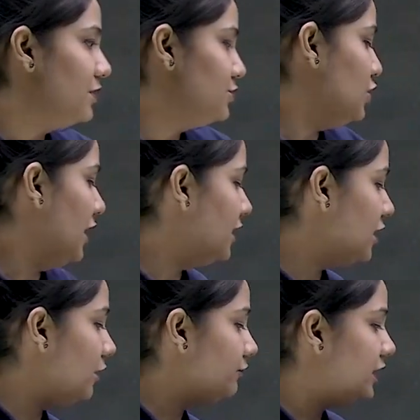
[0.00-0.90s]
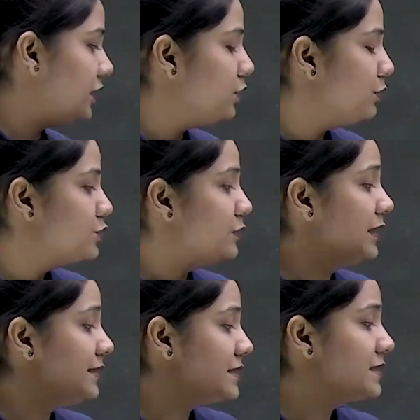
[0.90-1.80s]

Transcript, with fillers: the gender of the individual, it is